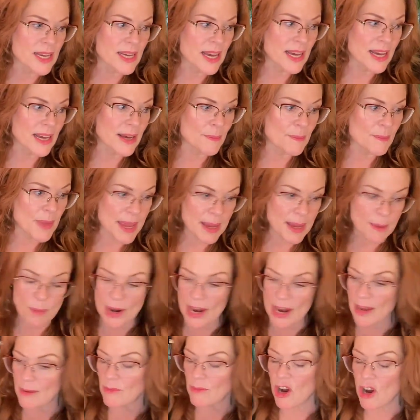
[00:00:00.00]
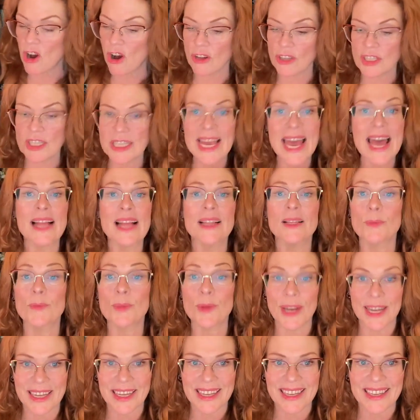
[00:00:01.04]
Abraham calls
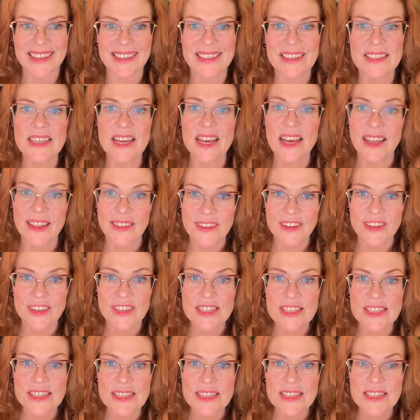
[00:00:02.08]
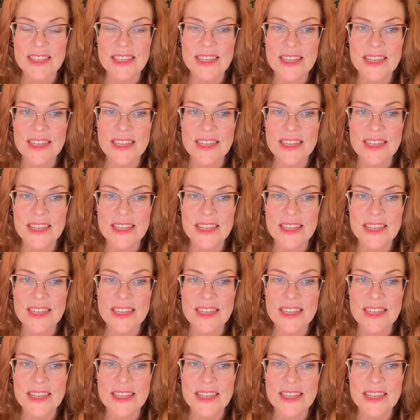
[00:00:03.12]
calibrating to others.